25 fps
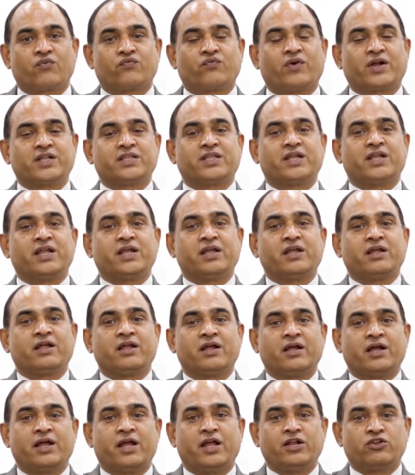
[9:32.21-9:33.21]
furthering
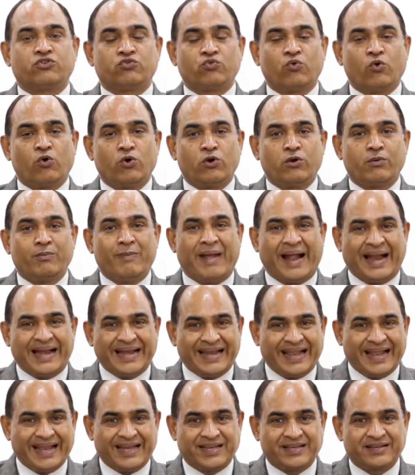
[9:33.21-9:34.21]
its own
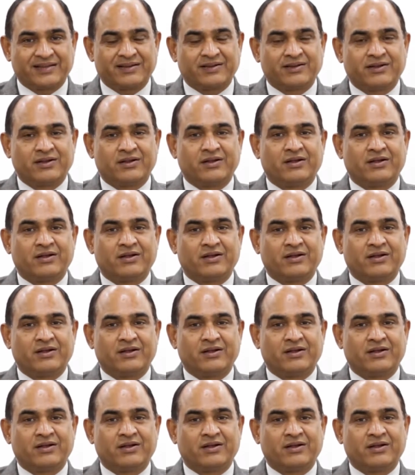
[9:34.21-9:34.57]
mandate.